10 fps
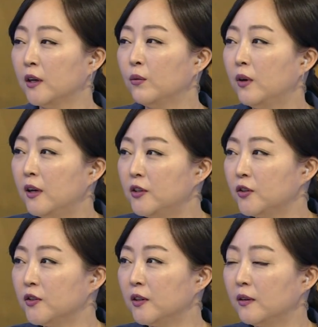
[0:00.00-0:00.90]

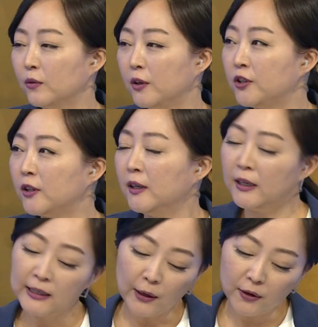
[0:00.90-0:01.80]
relations in the region.
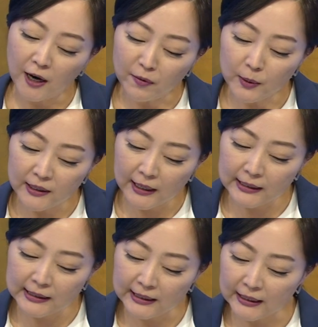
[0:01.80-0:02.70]
Now, the government
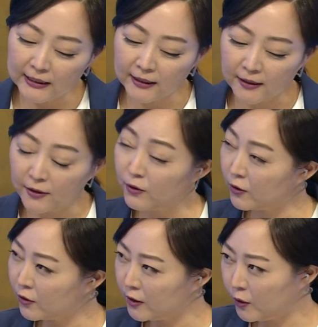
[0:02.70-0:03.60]
has said the
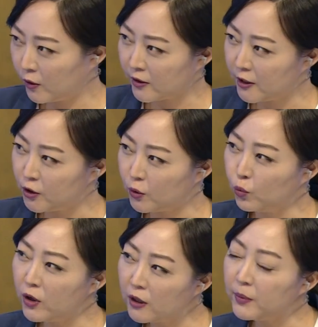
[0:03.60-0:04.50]
North Korean nuclear issue
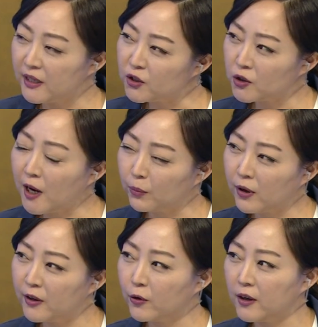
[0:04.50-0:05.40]
will be its top
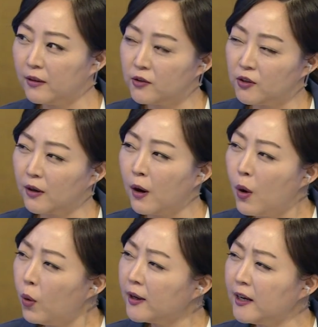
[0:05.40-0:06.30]
priority this year.
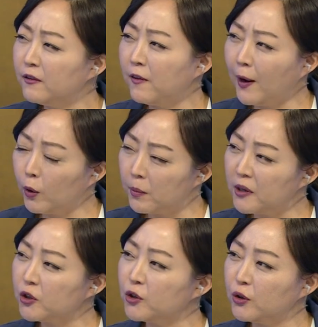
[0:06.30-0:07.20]
What kind of follow-up
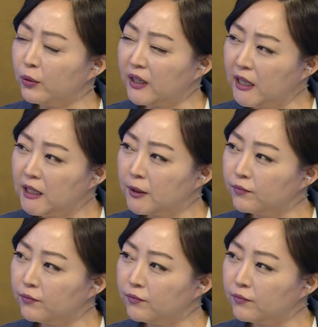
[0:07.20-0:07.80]
measures do we need?